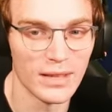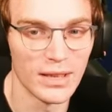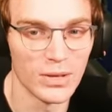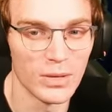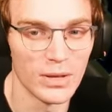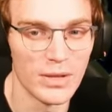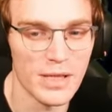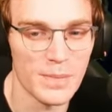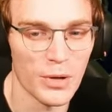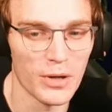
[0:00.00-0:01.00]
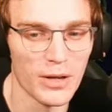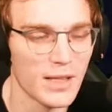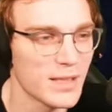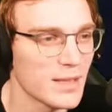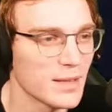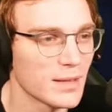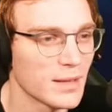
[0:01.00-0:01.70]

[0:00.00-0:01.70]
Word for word: I don't want to lose his progress.